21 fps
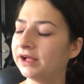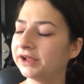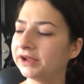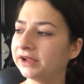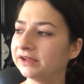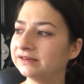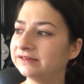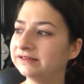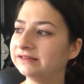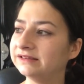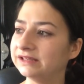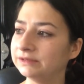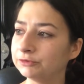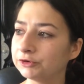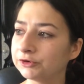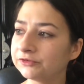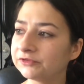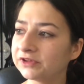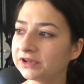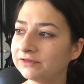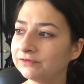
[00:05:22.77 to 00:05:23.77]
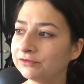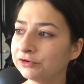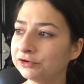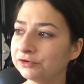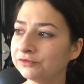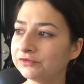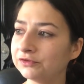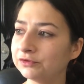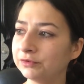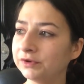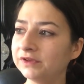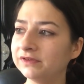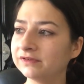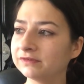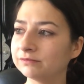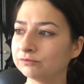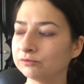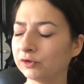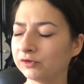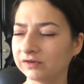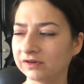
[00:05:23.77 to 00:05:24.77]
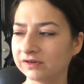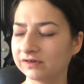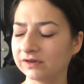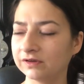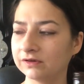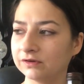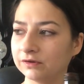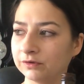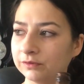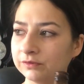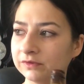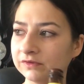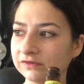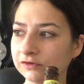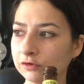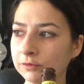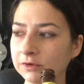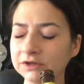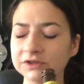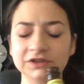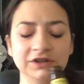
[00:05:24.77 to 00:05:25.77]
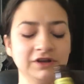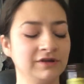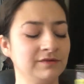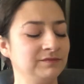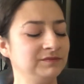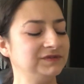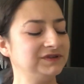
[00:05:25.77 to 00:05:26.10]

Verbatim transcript: a deeper flavor in a few ways, mostly because I cook with it so much. Um,